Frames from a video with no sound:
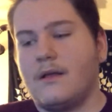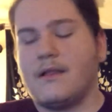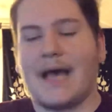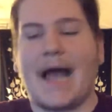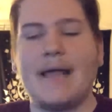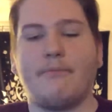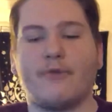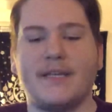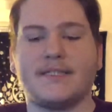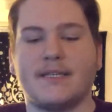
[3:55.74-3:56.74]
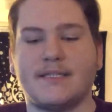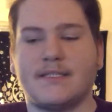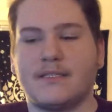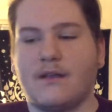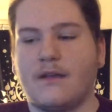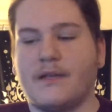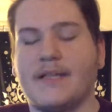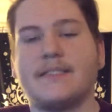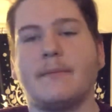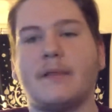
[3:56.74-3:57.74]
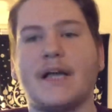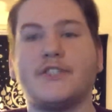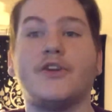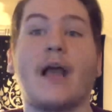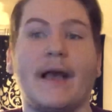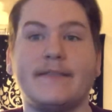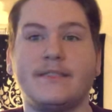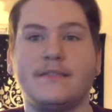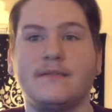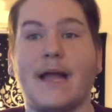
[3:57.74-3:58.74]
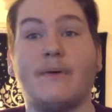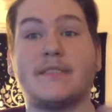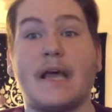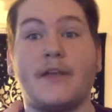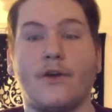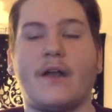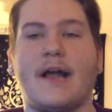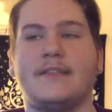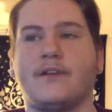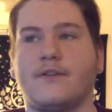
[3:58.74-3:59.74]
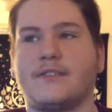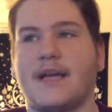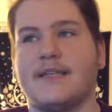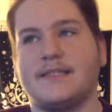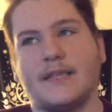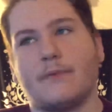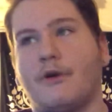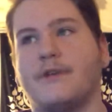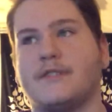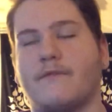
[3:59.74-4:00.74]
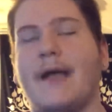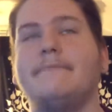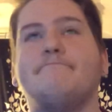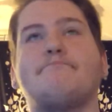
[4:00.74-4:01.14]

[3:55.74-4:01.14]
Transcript: The High Priestess can symbolize your guides. Now, it's not your guide's earth sign, it's person, right?